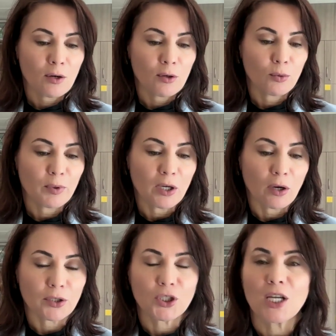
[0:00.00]
we
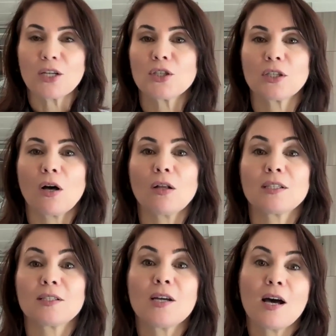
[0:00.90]
are changing all
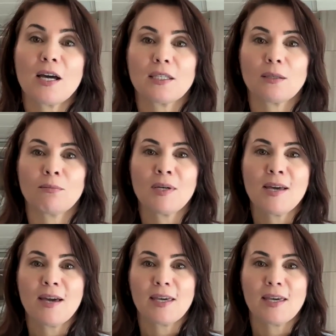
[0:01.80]
the time,